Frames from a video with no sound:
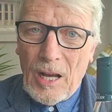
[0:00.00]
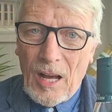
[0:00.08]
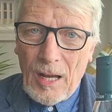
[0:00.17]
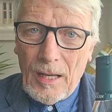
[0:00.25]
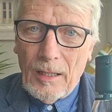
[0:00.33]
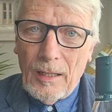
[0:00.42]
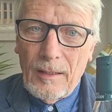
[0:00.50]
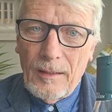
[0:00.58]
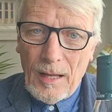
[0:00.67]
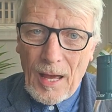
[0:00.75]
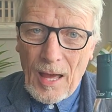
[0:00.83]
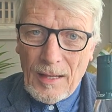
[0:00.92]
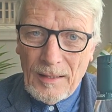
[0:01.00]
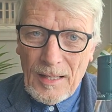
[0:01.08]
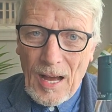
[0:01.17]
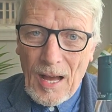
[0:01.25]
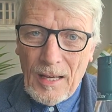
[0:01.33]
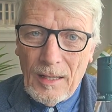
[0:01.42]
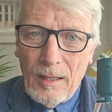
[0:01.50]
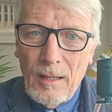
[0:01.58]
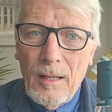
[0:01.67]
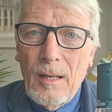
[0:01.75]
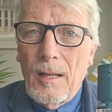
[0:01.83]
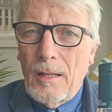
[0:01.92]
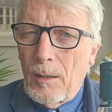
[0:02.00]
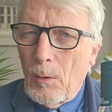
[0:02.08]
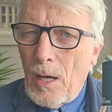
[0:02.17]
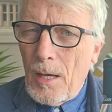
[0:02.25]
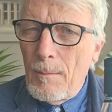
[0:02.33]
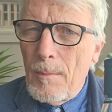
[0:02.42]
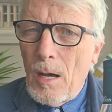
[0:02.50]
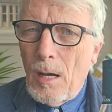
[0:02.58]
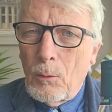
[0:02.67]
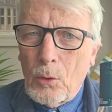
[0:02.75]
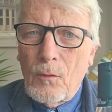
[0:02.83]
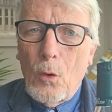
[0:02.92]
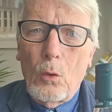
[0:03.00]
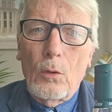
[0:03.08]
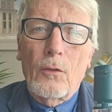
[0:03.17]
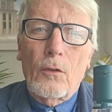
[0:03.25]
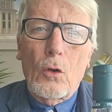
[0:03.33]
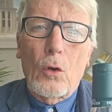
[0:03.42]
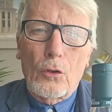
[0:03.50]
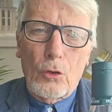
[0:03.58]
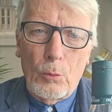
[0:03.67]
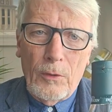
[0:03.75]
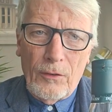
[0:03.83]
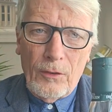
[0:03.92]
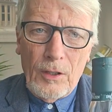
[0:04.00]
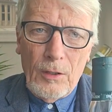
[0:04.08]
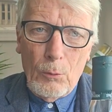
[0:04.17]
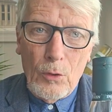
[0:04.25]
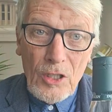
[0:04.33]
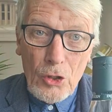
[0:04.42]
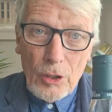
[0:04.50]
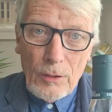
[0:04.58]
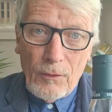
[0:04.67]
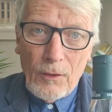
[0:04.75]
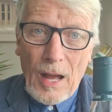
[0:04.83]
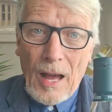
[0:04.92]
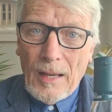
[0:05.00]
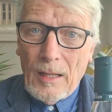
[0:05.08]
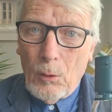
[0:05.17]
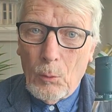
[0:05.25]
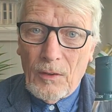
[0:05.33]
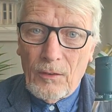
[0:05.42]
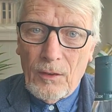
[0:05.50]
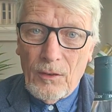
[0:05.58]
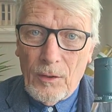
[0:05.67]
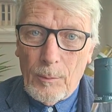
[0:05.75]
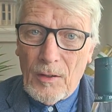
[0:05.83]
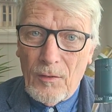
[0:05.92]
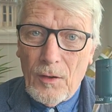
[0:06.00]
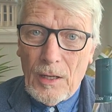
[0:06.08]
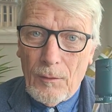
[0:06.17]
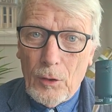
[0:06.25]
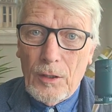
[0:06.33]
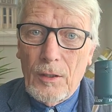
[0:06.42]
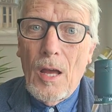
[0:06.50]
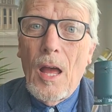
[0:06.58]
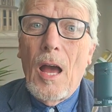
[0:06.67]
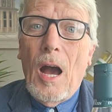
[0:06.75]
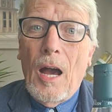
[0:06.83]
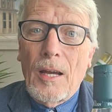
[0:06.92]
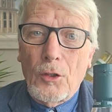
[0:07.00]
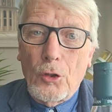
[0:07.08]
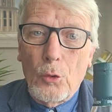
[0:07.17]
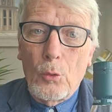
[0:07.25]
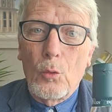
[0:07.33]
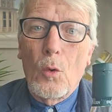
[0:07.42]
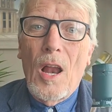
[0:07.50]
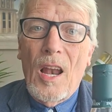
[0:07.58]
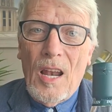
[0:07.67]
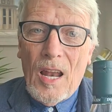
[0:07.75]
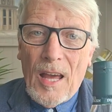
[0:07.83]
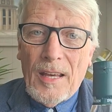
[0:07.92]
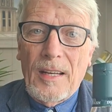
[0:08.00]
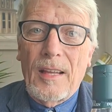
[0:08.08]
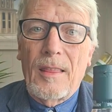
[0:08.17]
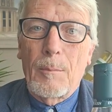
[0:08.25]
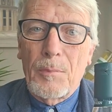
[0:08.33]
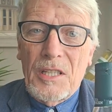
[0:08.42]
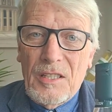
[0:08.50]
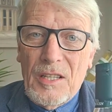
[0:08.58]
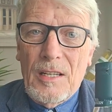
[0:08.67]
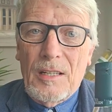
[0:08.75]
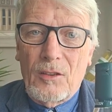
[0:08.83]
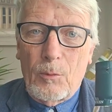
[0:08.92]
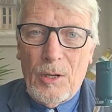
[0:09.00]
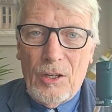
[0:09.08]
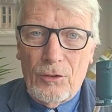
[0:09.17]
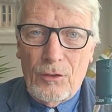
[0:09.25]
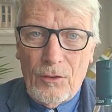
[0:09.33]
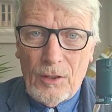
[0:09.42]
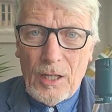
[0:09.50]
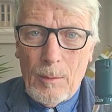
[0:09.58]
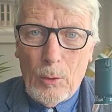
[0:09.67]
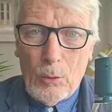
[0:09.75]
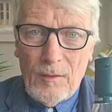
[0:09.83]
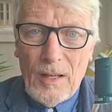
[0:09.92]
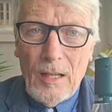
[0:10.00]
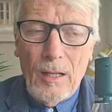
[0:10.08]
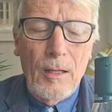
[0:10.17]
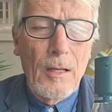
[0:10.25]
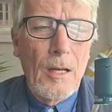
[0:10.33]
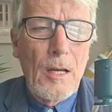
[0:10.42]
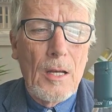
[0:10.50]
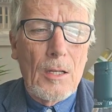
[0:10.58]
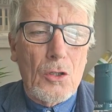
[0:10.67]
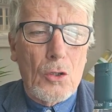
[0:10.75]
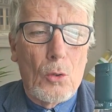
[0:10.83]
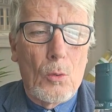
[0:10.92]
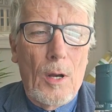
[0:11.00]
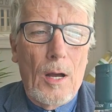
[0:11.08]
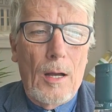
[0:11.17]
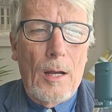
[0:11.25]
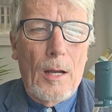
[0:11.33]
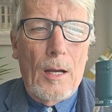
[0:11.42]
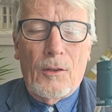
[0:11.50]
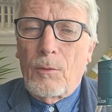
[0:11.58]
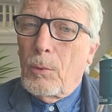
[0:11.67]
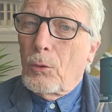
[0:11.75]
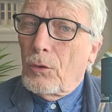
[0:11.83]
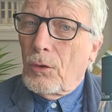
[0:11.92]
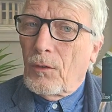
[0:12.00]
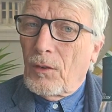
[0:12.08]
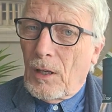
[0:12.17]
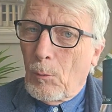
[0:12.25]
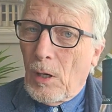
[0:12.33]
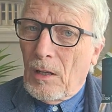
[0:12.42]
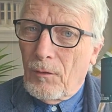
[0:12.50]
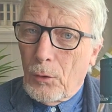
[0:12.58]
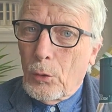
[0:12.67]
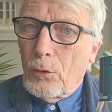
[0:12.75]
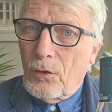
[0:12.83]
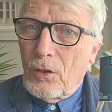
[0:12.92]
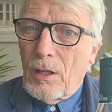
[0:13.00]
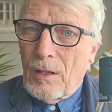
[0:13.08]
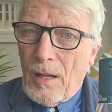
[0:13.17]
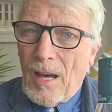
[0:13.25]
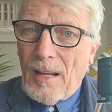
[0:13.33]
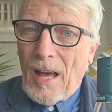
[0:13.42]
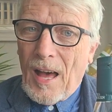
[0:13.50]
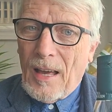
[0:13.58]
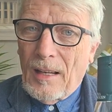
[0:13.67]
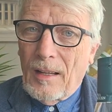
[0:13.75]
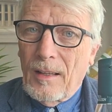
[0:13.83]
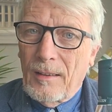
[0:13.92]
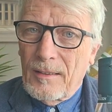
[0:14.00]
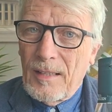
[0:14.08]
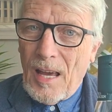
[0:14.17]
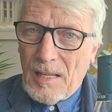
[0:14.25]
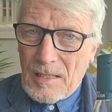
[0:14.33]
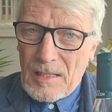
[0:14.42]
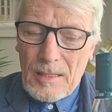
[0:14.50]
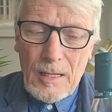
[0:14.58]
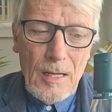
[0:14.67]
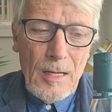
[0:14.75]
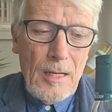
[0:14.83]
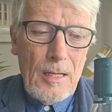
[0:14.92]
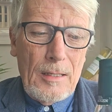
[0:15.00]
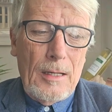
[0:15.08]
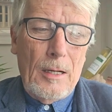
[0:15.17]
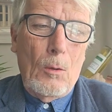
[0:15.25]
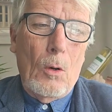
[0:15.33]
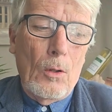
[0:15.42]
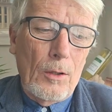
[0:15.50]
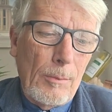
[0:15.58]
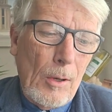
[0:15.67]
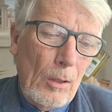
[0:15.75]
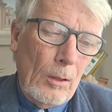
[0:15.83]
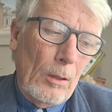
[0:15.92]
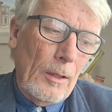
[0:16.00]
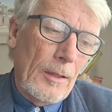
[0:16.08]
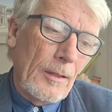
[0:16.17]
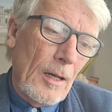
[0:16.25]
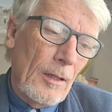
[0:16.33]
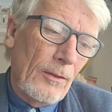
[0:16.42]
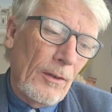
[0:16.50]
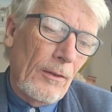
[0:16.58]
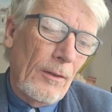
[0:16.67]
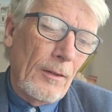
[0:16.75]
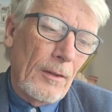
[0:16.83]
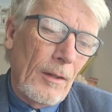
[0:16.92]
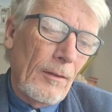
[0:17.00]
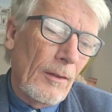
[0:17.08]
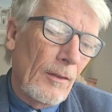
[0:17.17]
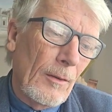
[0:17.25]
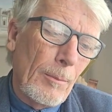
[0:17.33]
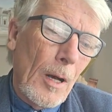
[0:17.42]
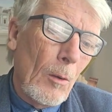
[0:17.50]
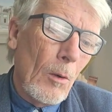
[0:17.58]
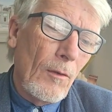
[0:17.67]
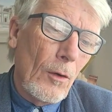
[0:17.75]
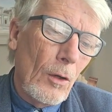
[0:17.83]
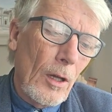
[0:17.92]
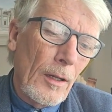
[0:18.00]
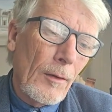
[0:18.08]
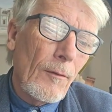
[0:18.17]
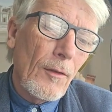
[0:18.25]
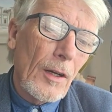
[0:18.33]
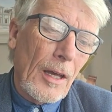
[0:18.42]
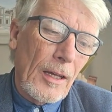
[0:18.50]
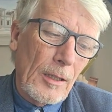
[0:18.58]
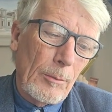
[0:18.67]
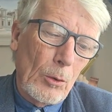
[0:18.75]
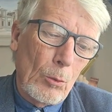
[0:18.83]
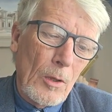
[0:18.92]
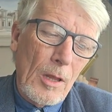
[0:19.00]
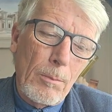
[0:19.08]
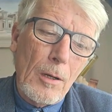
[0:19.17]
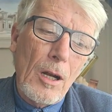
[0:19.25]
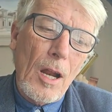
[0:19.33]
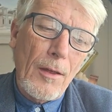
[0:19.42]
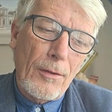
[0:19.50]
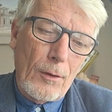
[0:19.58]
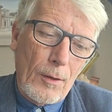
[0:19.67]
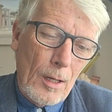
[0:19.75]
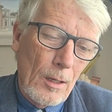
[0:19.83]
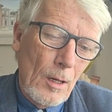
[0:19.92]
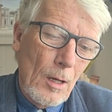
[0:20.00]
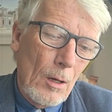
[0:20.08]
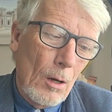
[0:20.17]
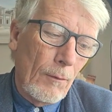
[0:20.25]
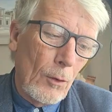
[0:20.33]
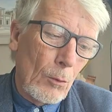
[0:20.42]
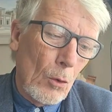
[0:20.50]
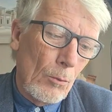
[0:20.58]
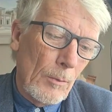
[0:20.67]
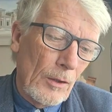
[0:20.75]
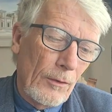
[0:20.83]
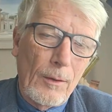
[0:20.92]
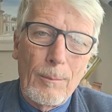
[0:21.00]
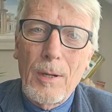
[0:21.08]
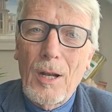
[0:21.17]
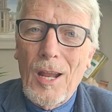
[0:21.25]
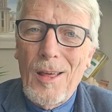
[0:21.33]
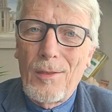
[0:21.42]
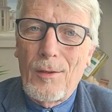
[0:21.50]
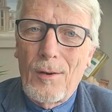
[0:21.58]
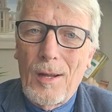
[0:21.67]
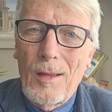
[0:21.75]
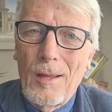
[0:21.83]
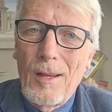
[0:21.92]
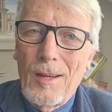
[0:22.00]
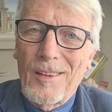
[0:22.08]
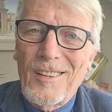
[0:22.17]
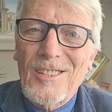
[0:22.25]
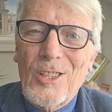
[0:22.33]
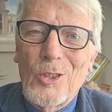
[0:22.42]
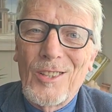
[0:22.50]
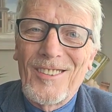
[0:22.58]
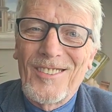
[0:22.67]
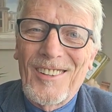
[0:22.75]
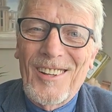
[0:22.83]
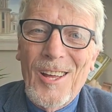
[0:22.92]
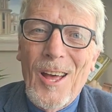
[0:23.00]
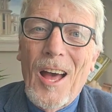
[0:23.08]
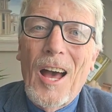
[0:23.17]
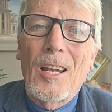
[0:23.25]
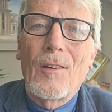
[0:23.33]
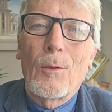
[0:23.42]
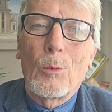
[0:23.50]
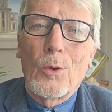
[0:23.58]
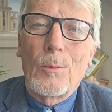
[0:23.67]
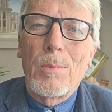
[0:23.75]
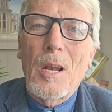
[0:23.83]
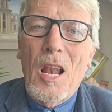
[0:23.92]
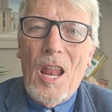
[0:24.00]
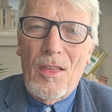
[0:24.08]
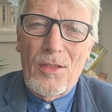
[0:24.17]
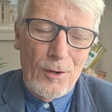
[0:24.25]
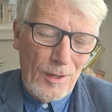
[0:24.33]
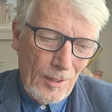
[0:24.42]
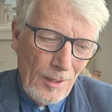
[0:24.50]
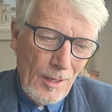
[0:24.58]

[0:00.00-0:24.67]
Highland and the Islay. Now, I'm, out of all Scotch whisky regions, Islay whiskies are my favourite. I do like the peated expressions that come out of Islay, so I suppose you could say I'm well versed in that Islay taste. Now, on the bottle, it tells us that this is a powerful and unforgettable with a plethora of aromas. Plethora. That's good, isn't it? I love the word plethora.